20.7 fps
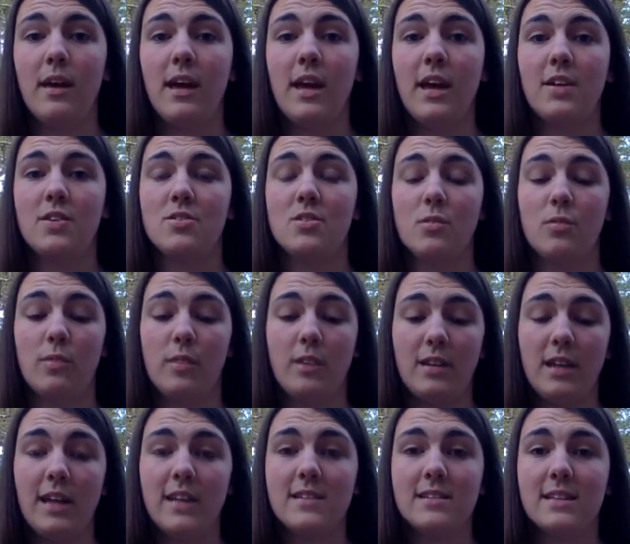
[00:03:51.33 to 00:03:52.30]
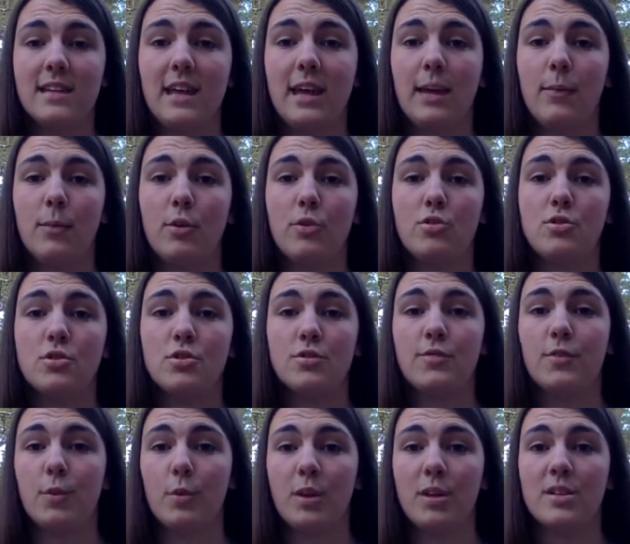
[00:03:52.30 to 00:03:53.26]
And so the next game, you're just
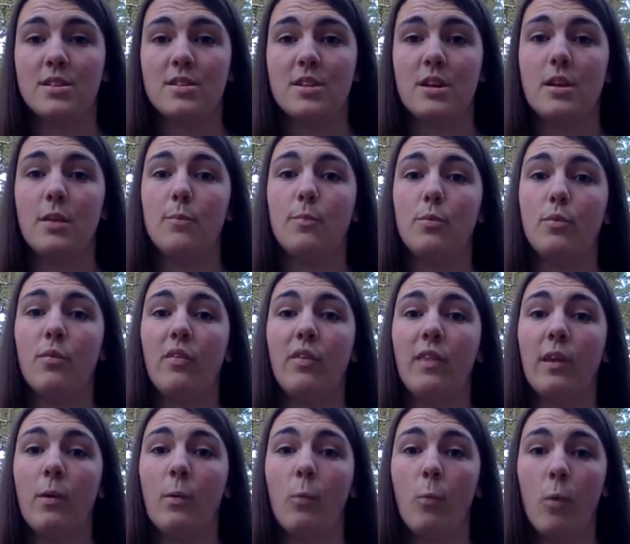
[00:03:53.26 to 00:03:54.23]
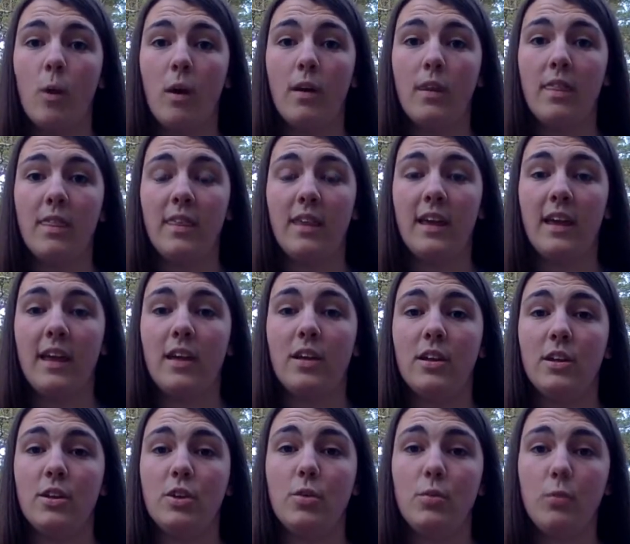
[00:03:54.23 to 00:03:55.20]
focused on improving that one thing
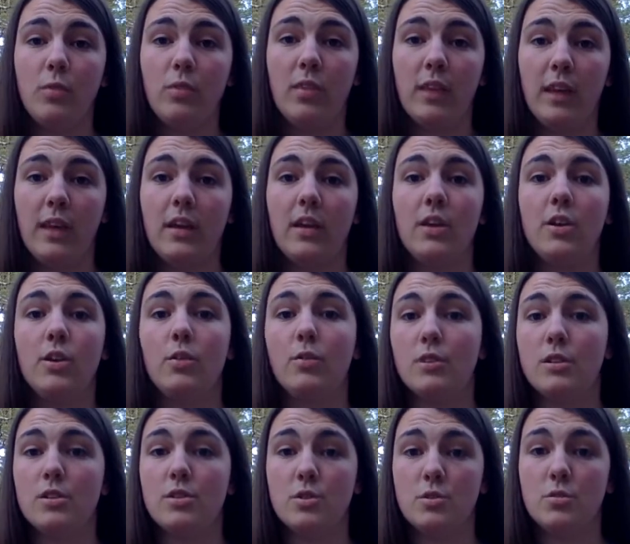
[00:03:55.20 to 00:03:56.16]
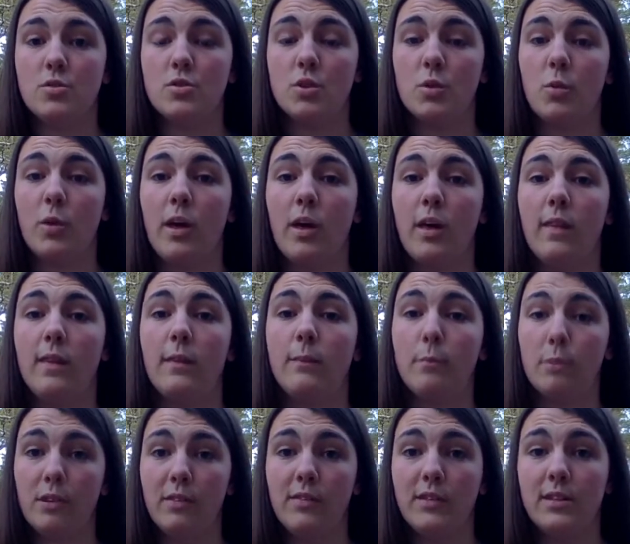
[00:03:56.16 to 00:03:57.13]
you think you didn't do so well in the
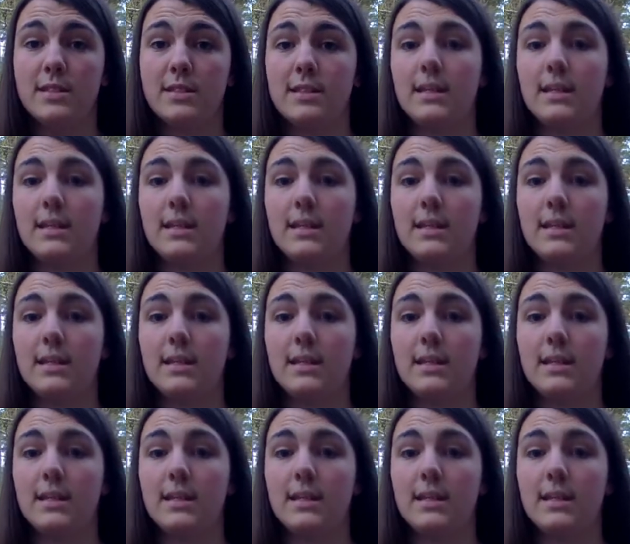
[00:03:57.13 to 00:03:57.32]
previous